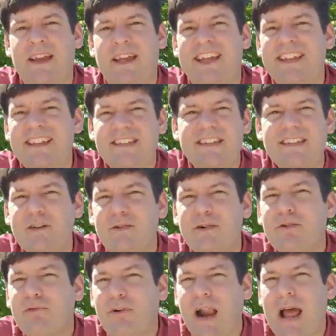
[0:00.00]
he
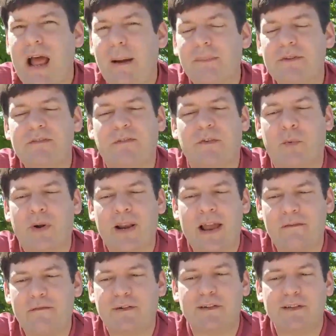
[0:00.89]
still grabs for
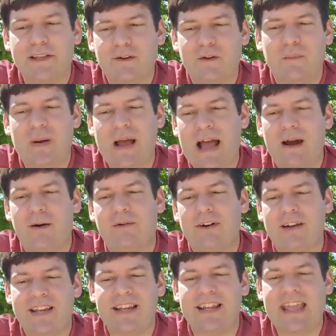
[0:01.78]
whatever little
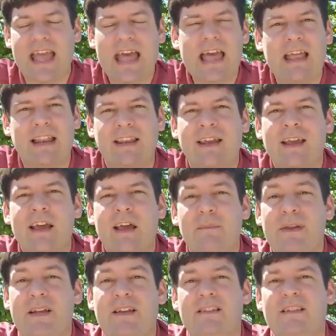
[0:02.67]
power he can,
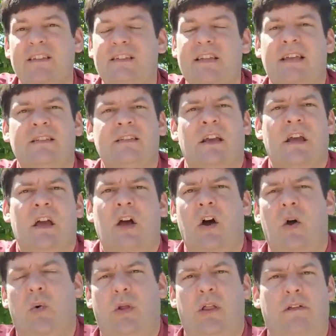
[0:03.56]
because he says,
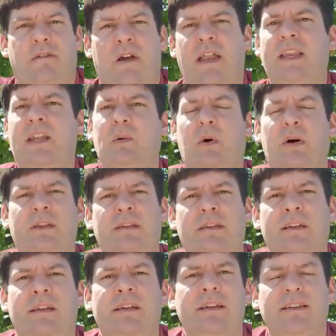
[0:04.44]
well, if
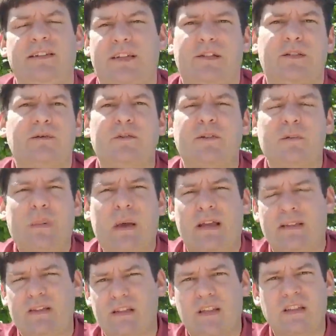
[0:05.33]
anyone
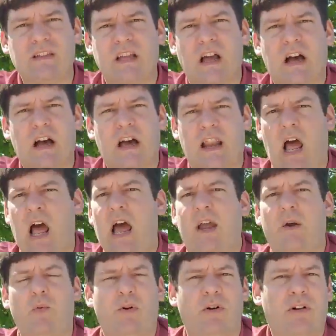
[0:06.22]
disrespects this God,
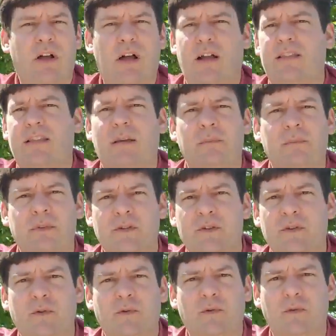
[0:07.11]
I will cut them
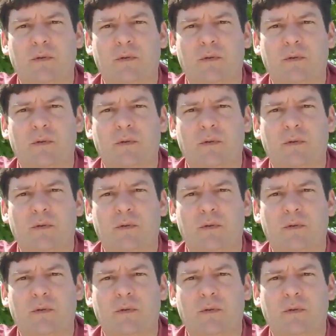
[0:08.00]
to